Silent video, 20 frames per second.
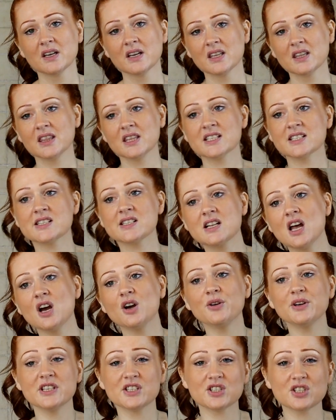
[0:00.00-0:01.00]
And the slow
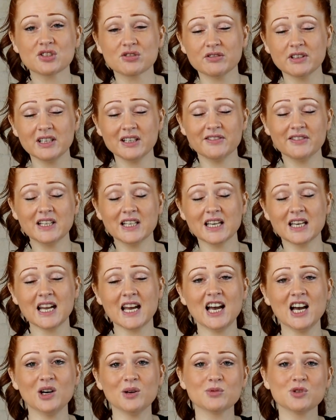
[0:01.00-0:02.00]
is just really going to
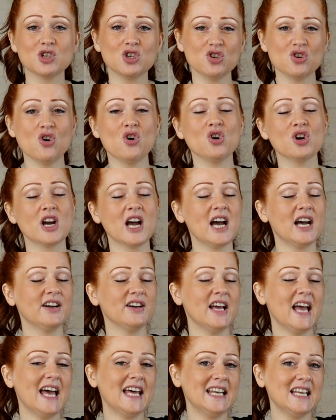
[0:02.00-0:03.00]
help to knock out
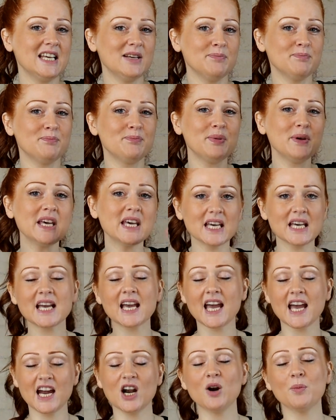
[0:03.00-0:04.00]
any big
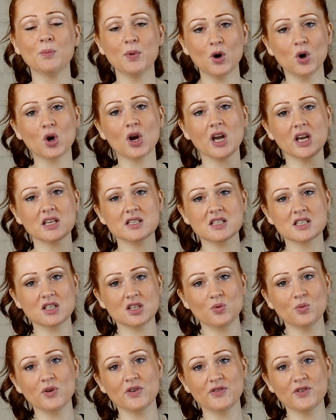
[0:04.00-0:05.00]
air pockets
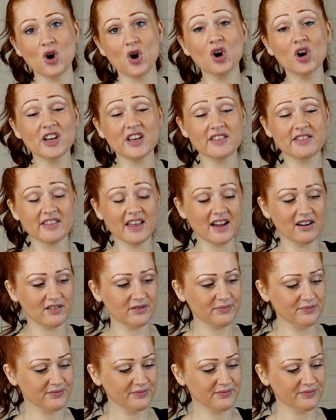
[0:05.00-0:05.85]
that we've got in there.